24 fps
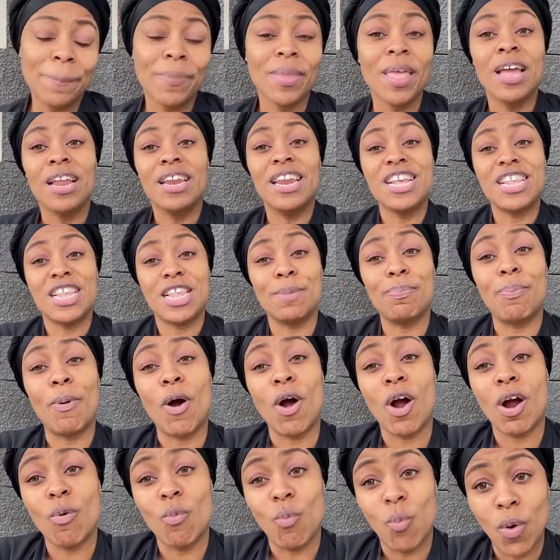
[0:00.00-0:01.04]
this is
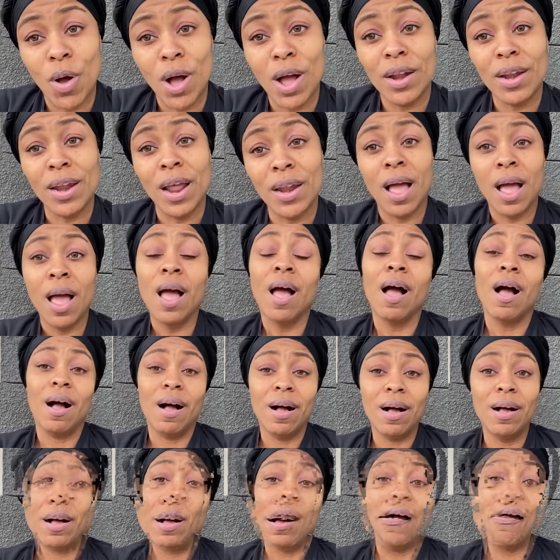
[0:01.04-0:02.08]
part 1
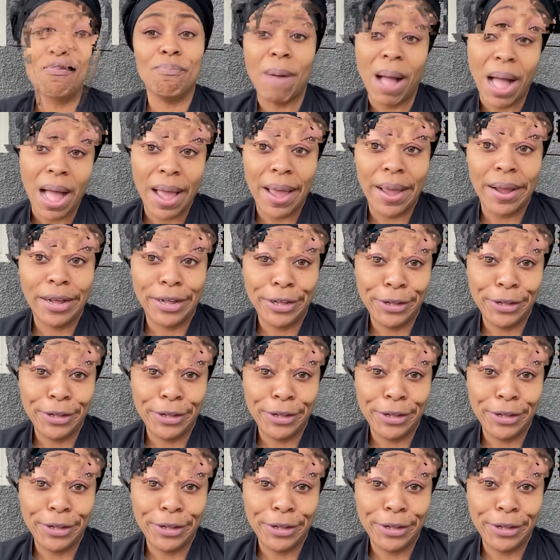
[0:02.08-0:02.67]
of my